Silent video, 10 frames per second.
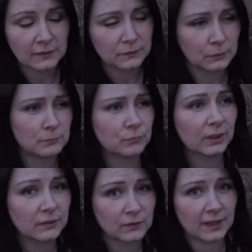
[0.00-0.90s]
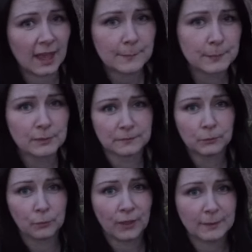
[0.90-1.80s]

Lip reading: So I'm really, really happy with the photo that I